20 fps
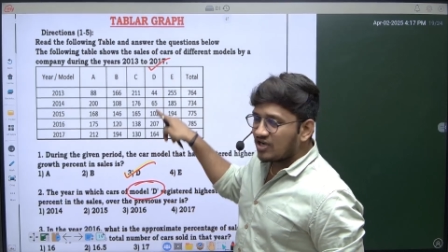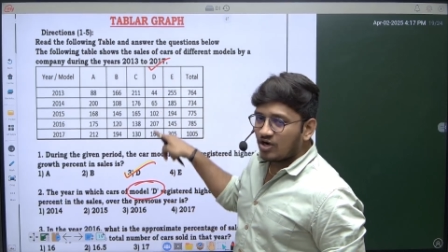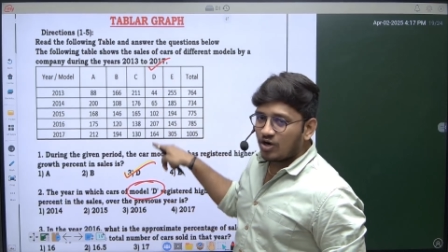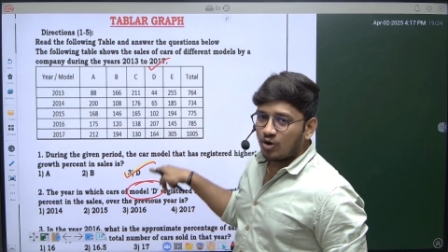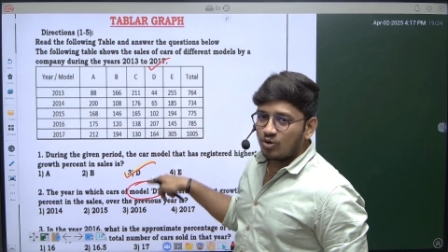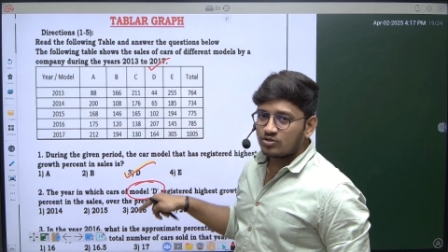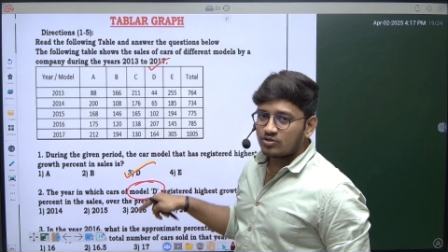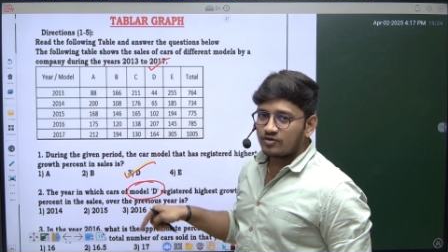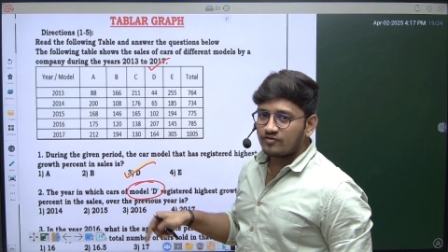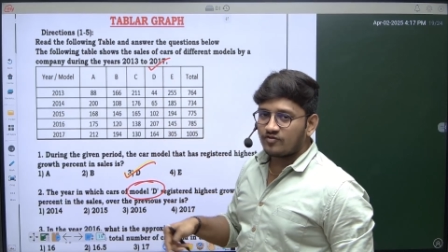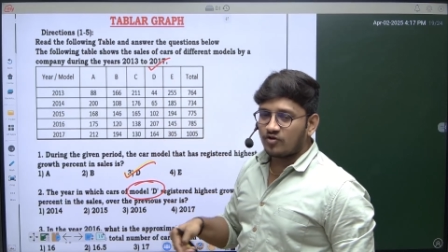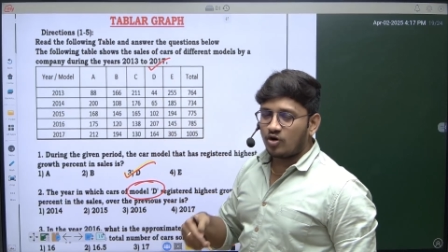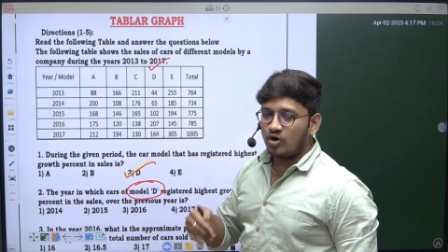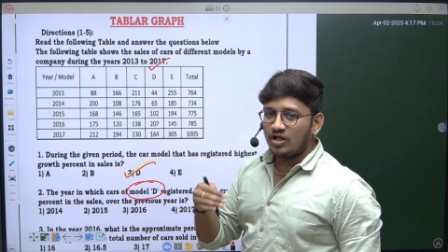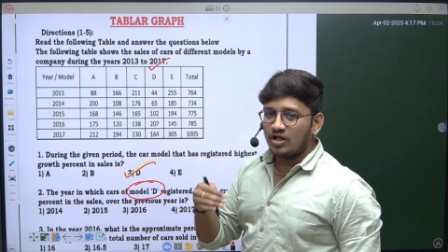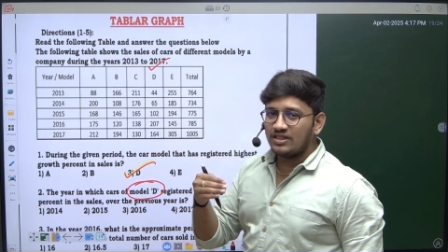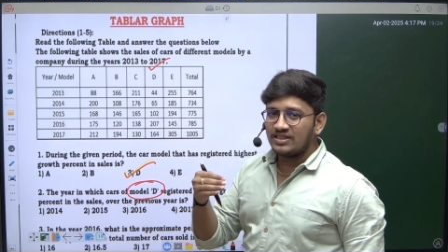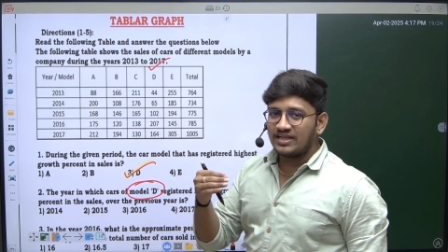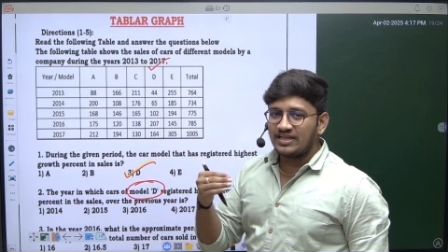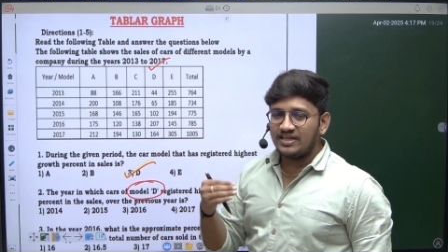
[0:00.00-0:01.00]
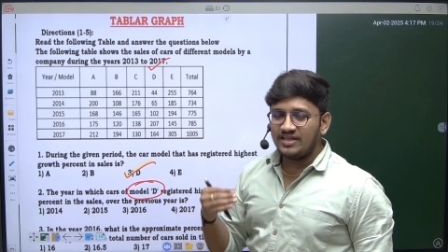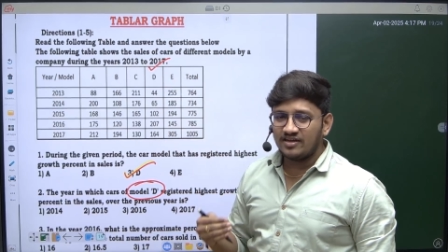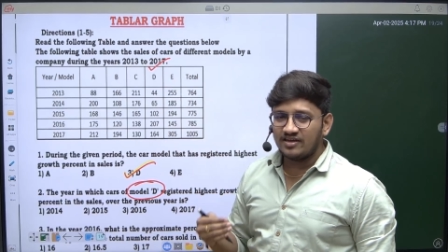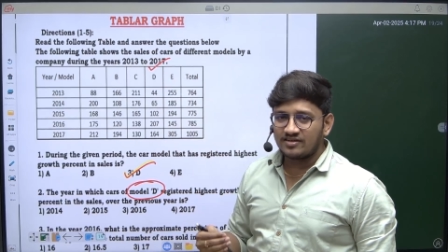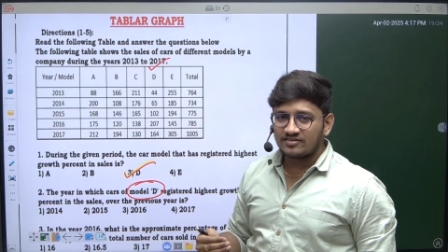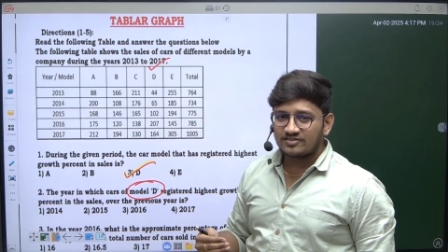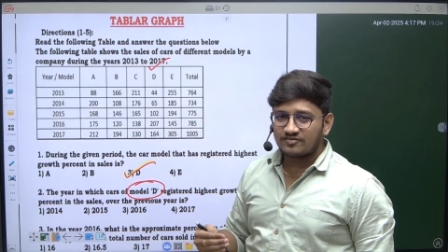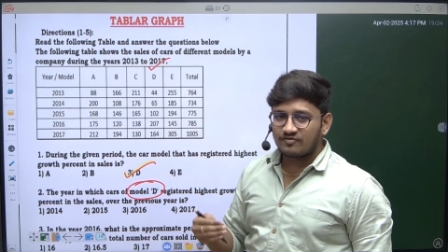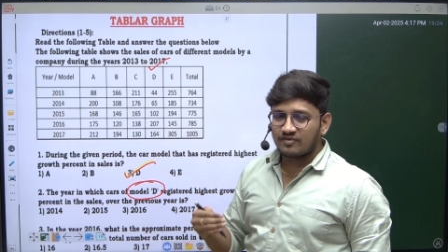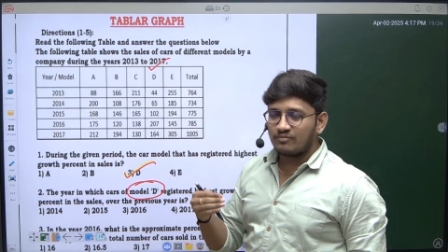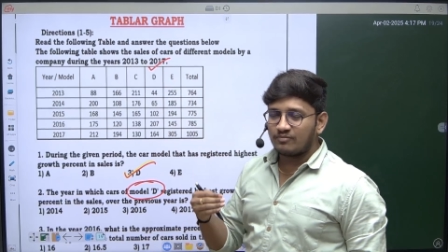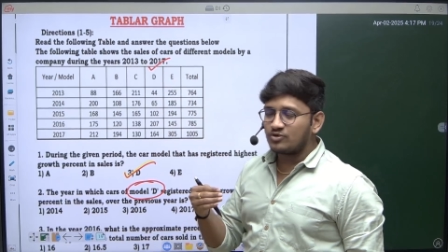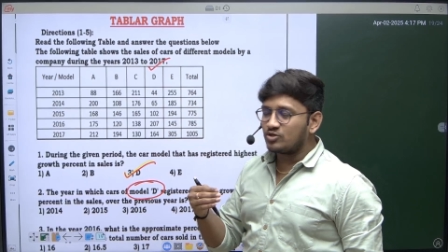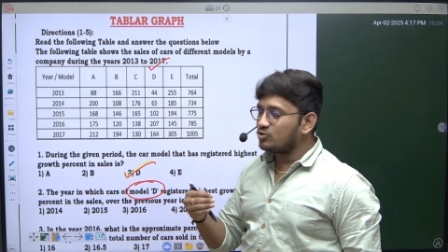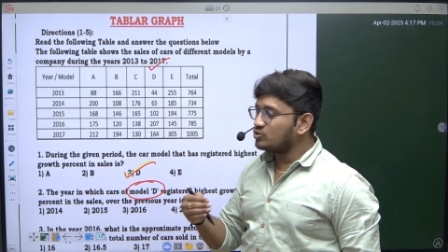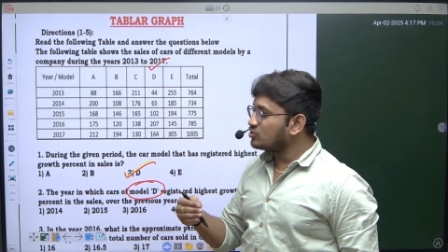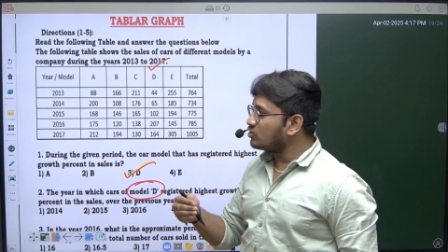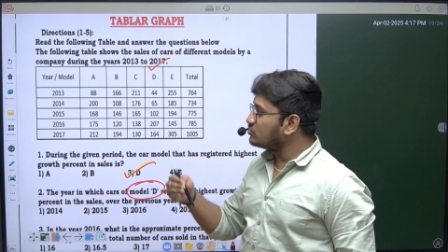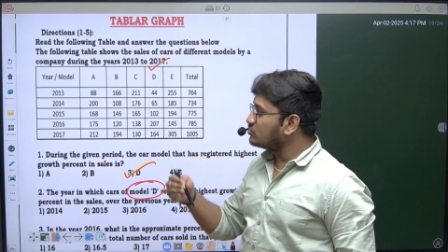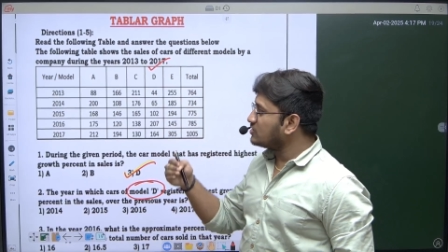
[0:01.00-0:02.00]
out of all the years from
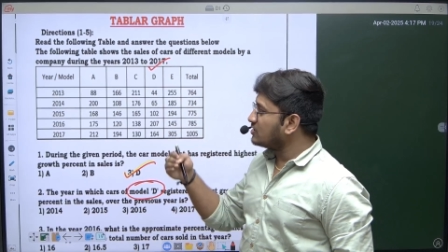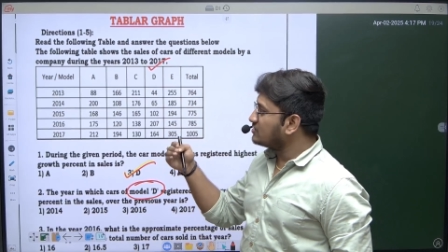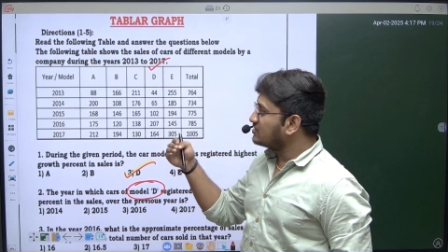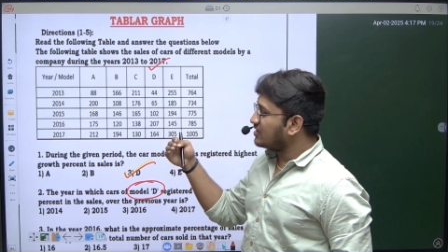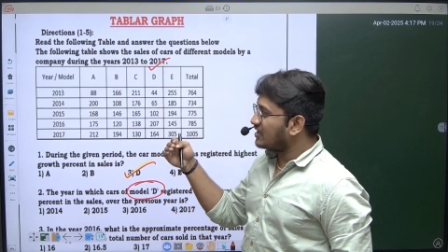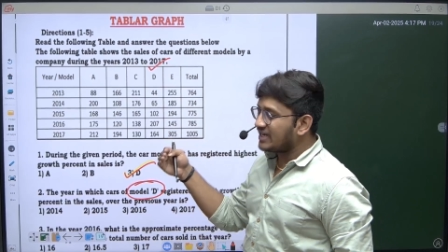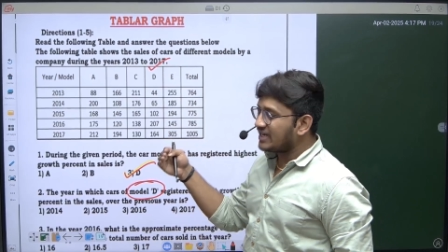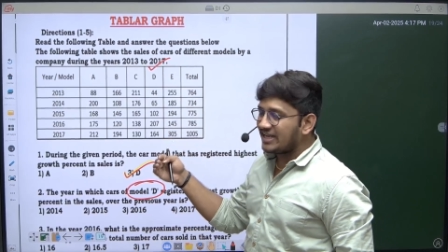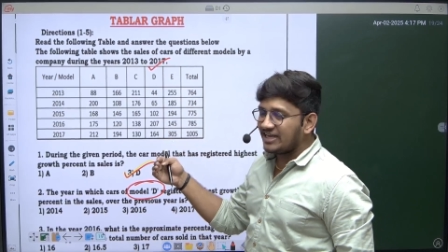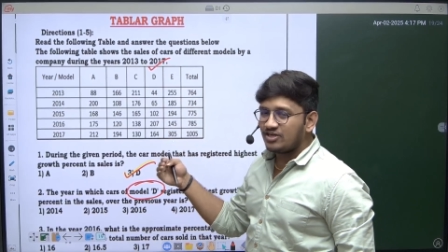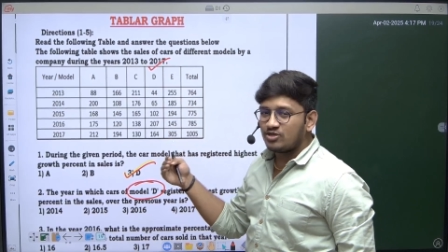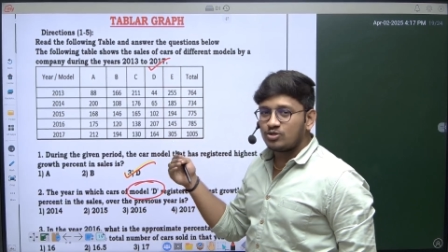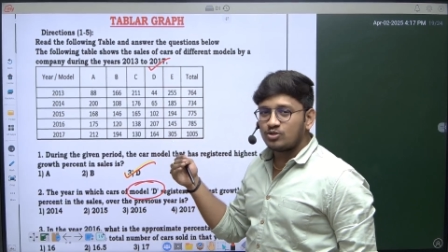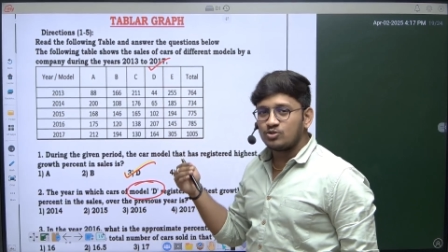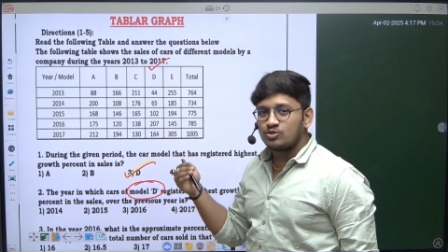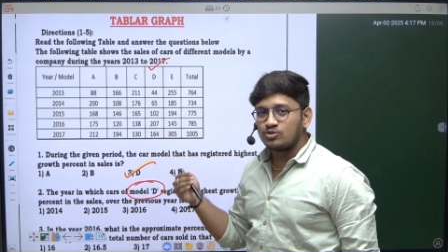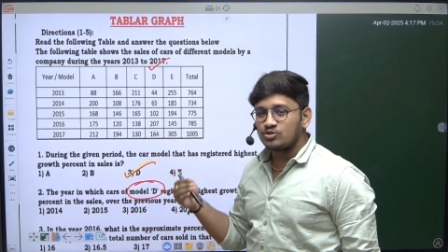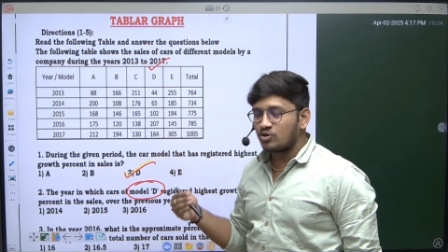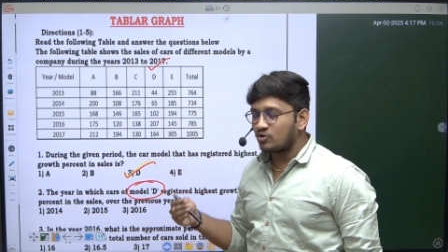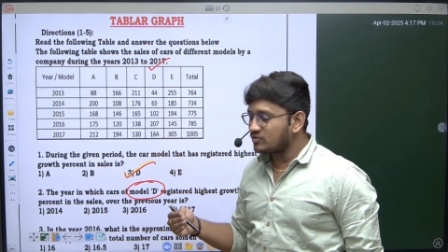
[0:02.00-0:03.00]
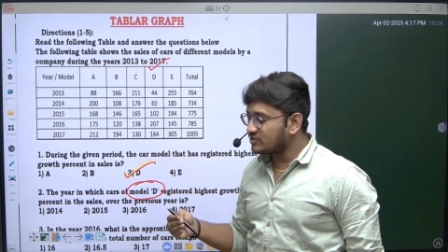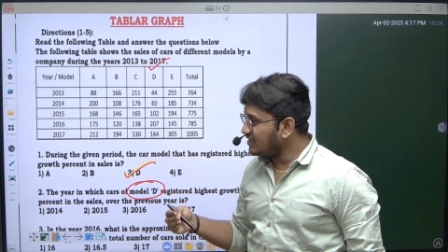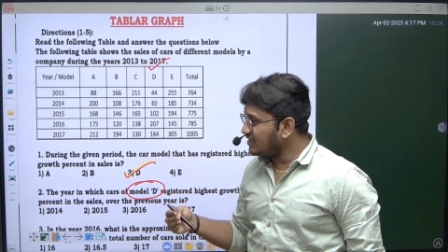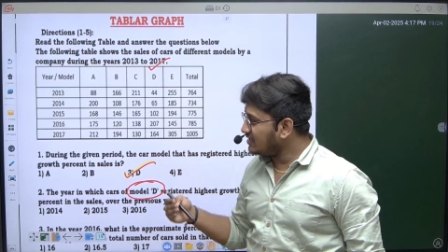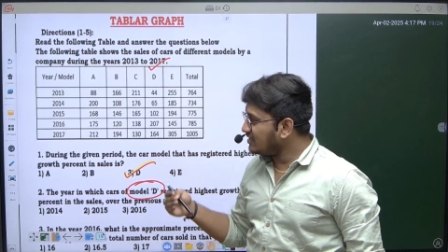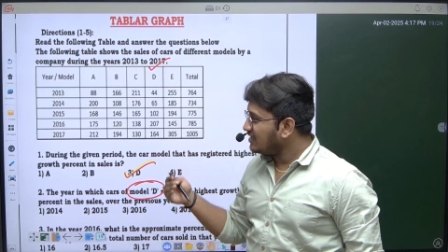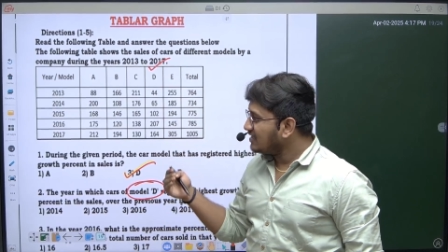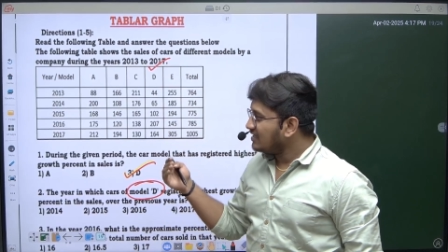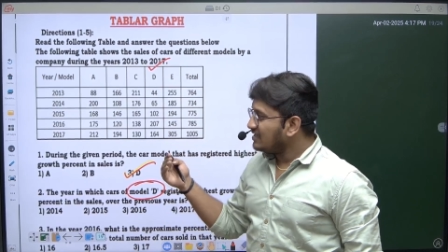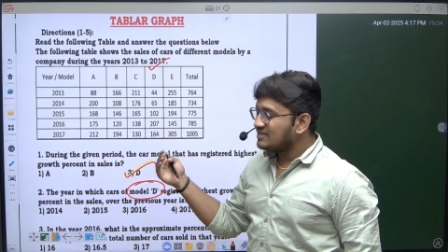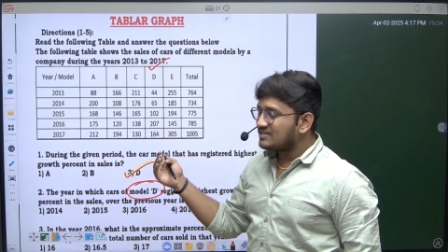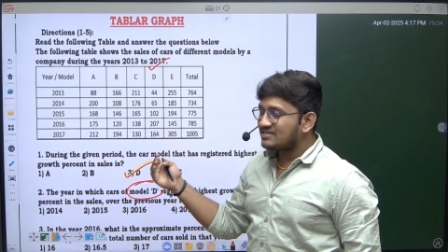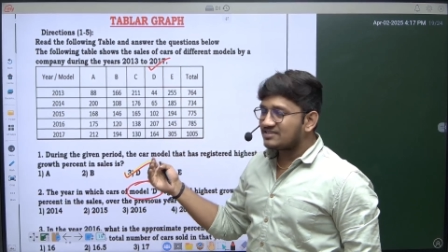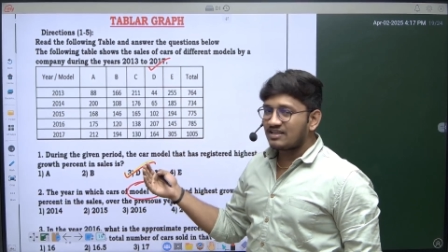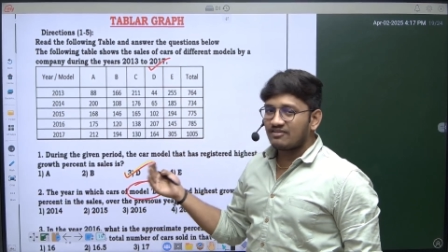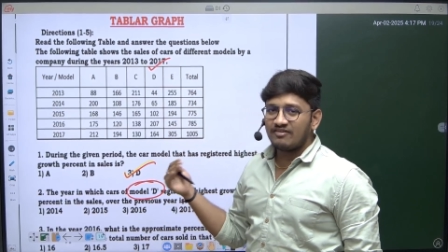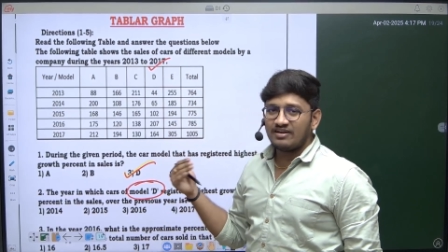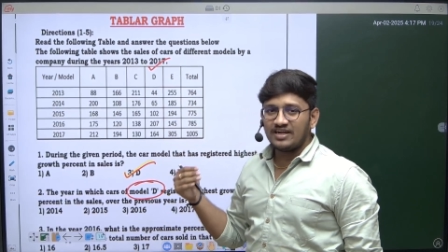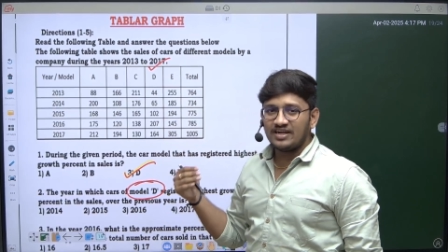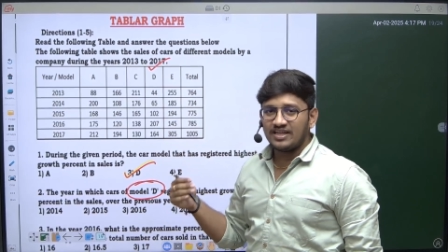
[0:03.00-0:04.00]
2013 to
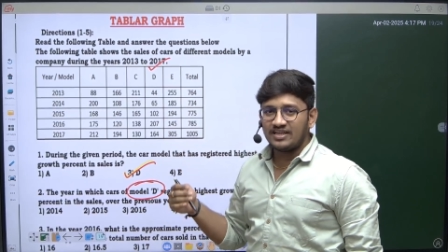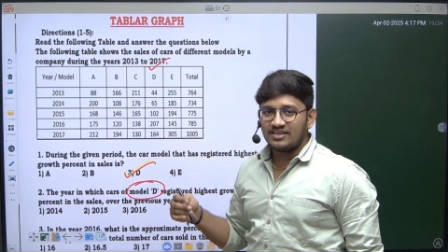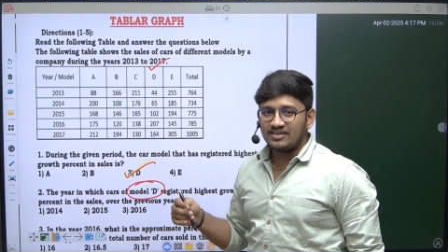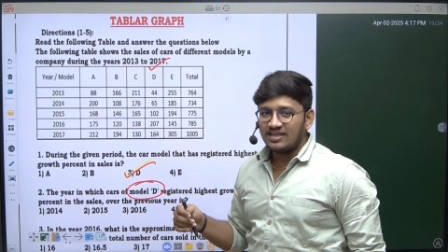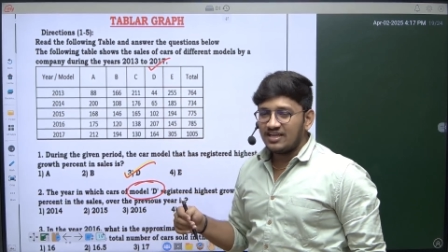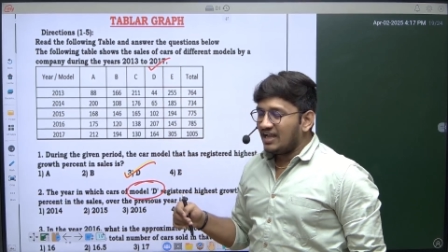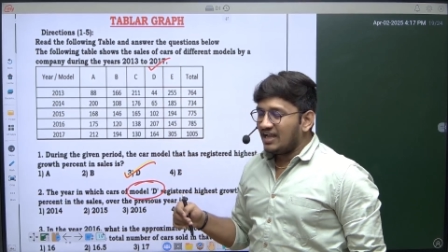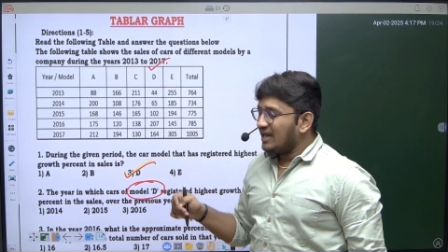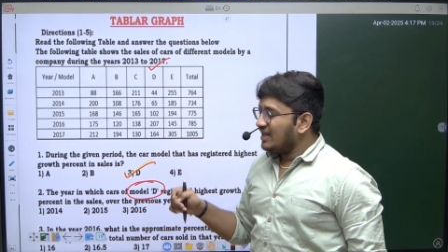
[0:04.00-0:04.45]
2017.